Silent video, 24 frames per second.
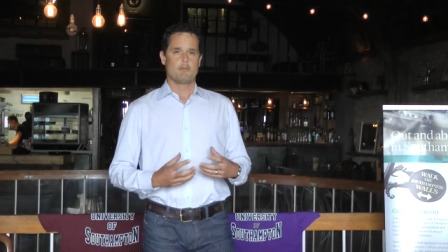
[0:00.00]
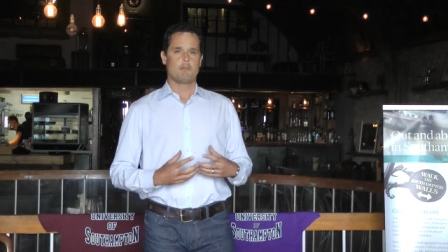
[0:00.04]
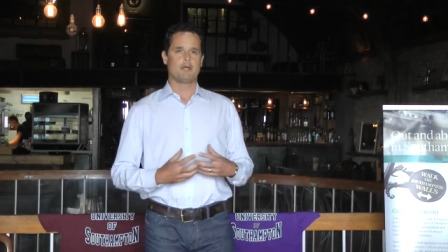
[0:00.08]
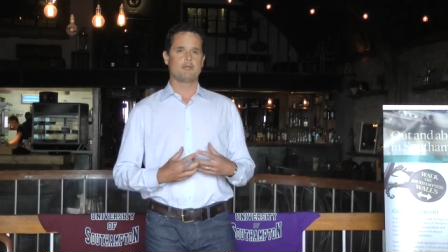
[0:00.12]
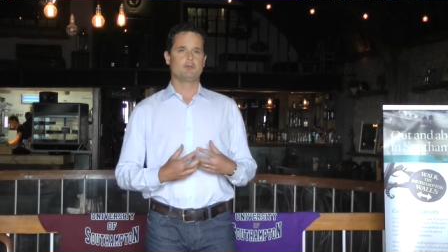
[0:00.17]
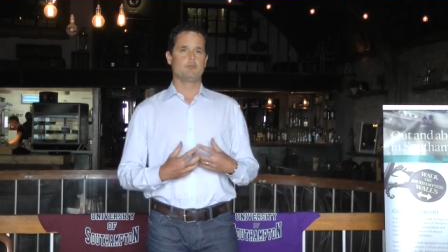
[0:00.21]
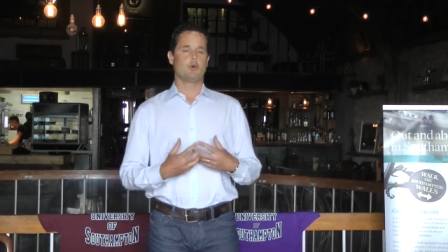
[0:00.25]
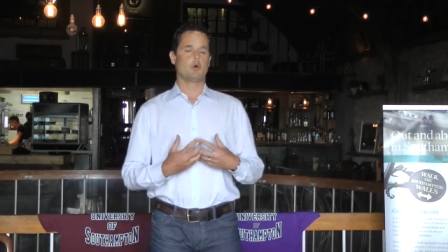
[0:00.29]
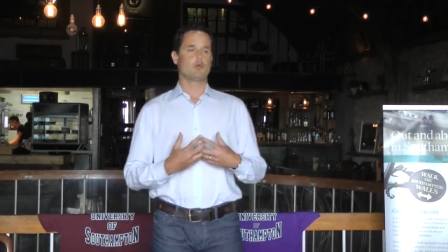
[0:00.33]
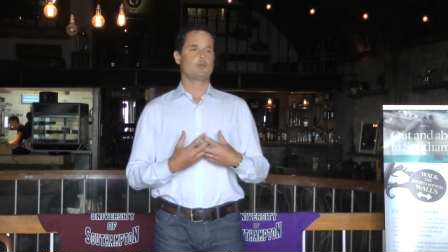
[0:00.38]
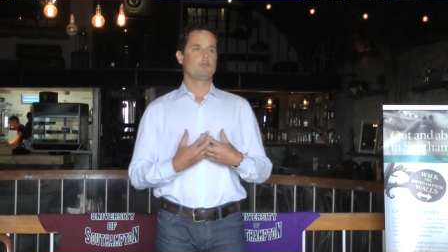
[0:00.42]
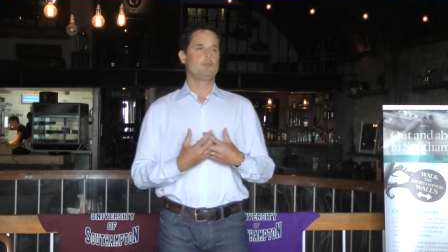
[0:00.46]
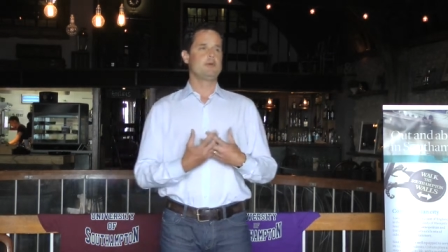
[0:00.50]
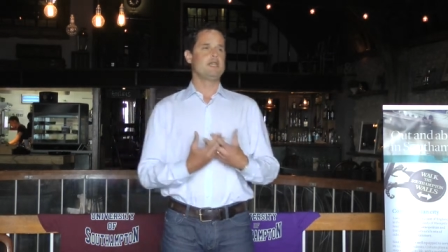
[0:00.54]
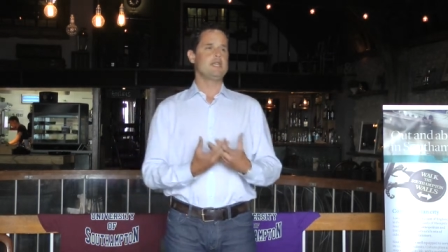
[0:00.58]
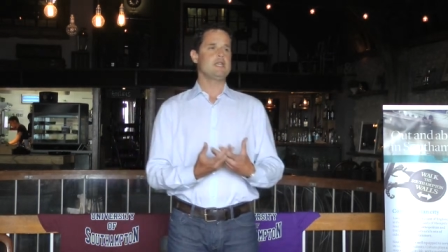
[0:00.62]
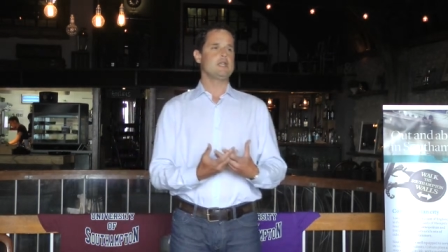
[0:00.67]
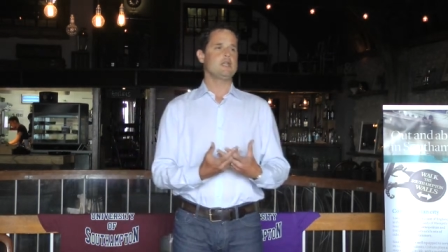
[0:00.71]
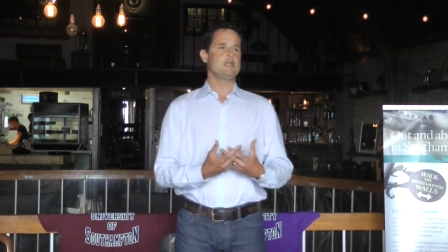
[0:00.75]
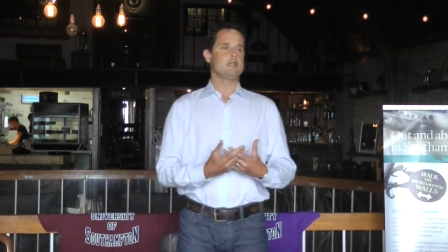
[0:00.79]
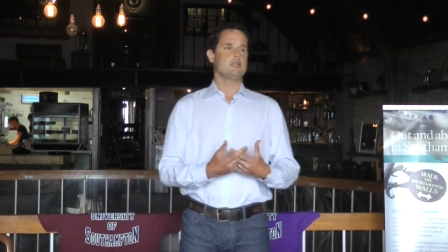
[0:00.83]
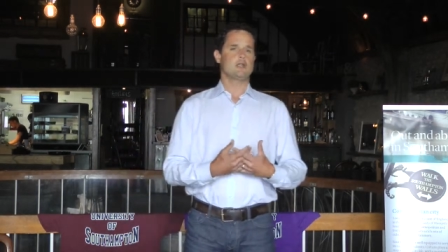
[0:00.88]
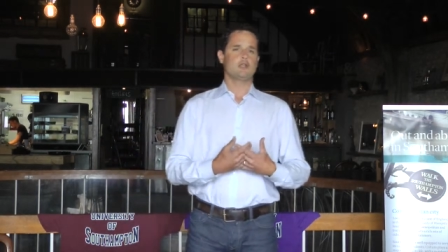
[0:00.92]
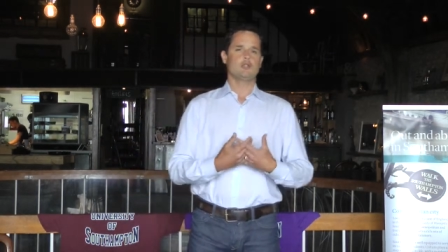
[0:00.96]
But what
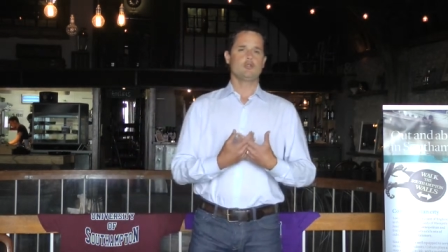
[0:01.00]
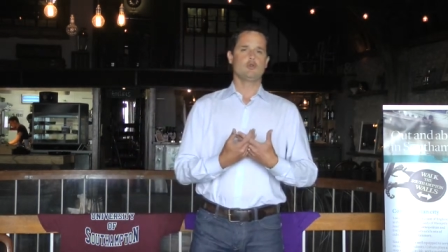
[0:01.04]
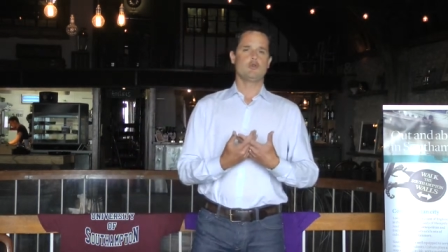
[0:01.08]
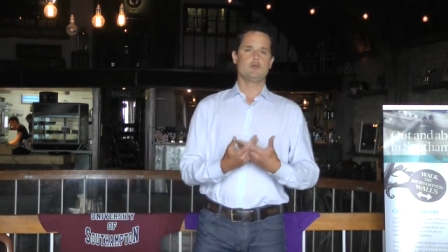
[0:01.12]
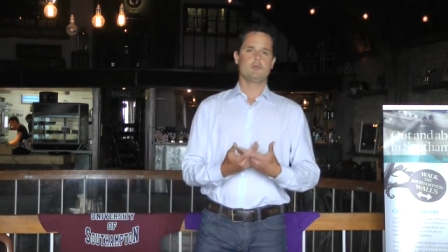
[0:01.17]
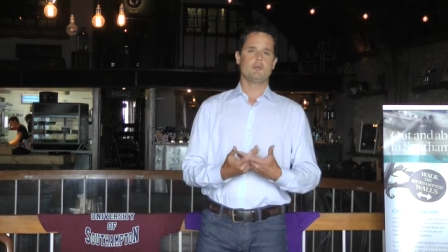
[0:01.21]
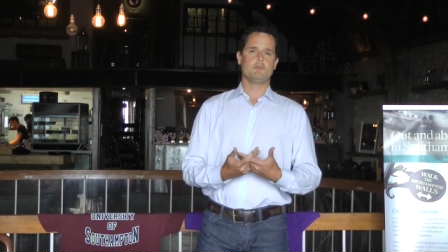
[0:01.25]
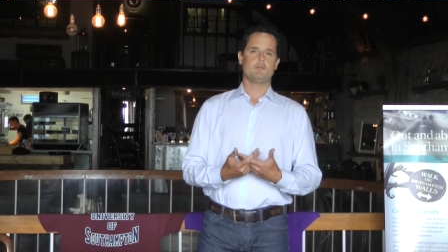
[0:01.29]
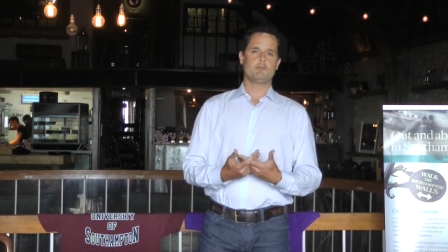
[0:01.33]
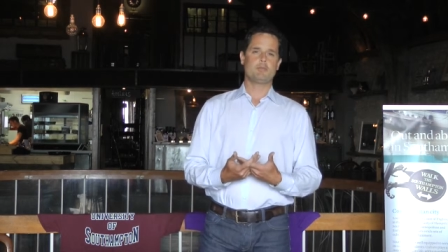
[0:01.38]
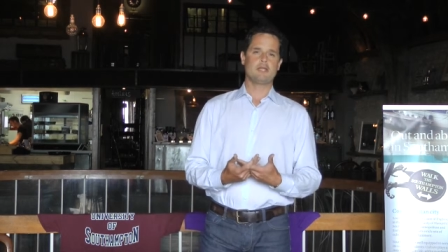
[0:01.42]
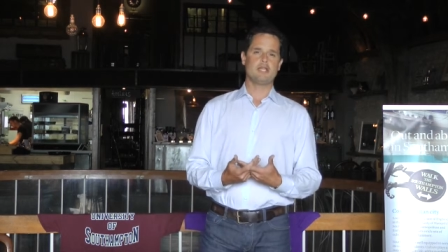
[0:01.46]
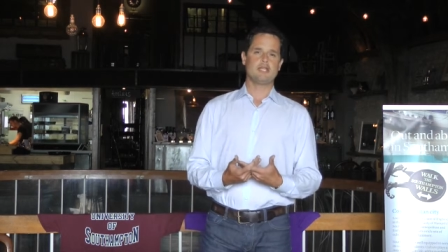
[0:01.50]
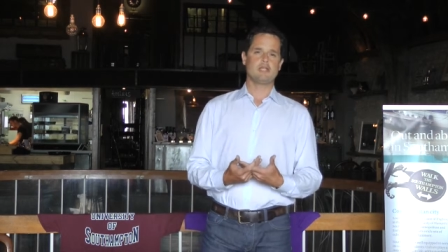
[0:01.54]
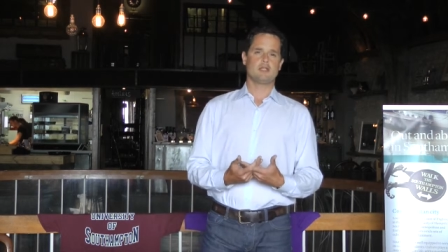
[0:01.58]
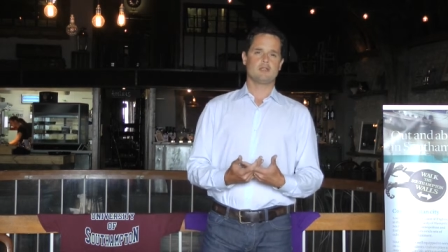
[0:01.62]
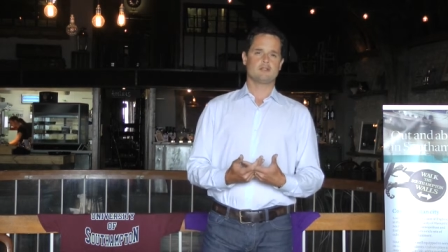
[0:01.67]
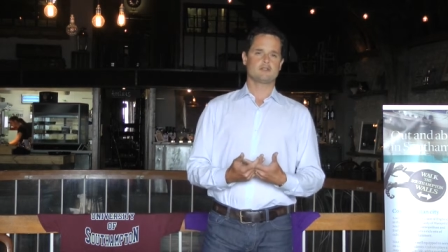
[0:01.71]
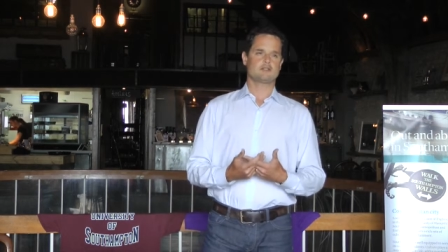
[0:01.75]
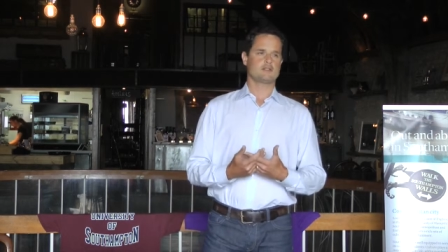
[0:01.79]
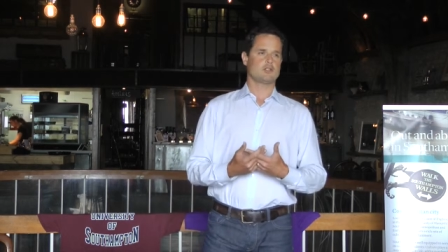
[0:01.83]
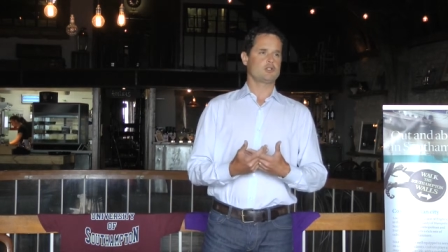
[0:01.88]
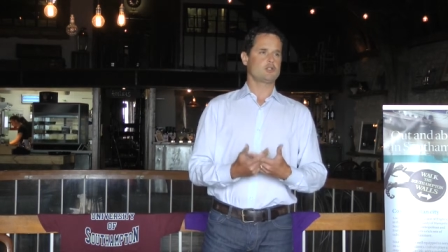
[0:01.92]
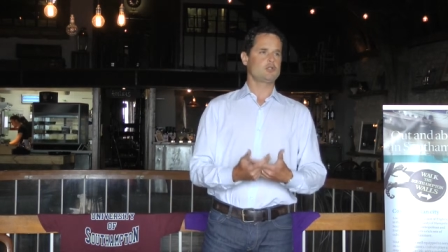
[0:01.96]
we human
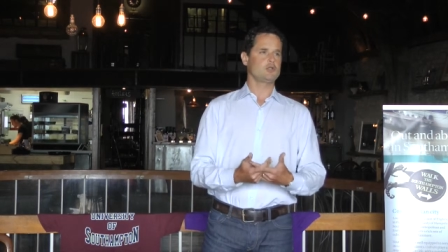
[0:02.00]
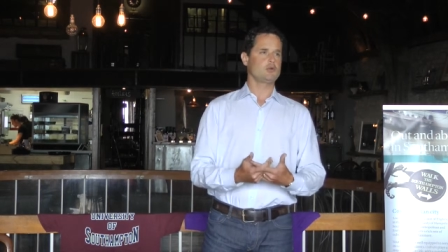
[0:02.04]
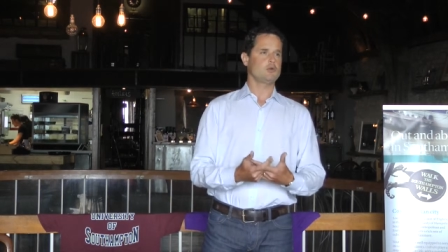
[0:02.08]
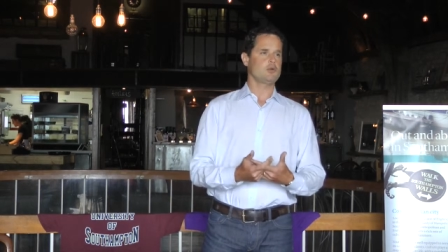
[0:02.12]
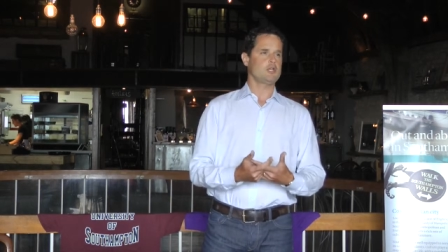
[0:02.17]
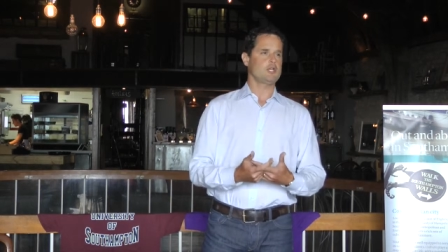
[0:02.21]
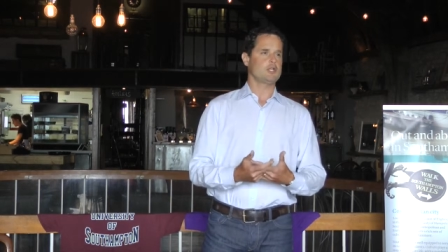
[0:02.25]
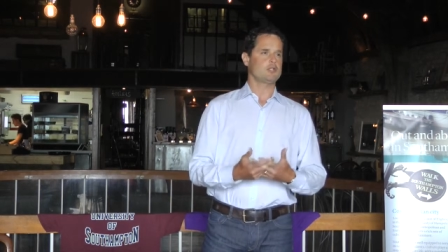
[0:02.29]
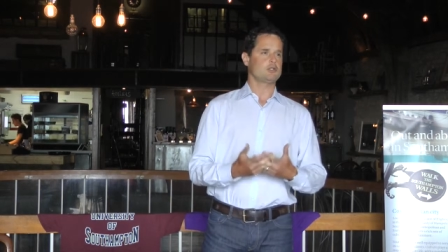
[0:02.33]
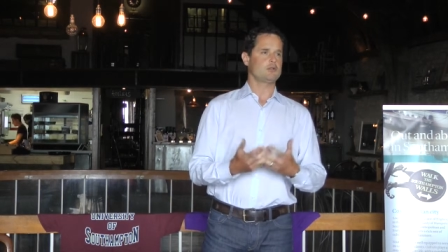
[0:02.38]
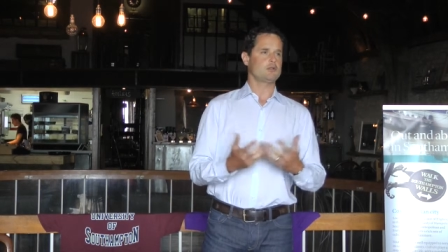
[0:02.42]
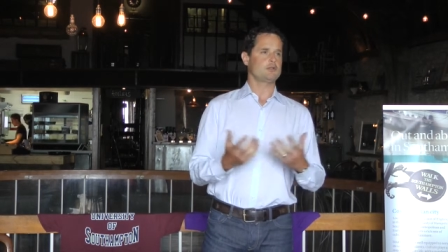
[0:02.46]
beings are doing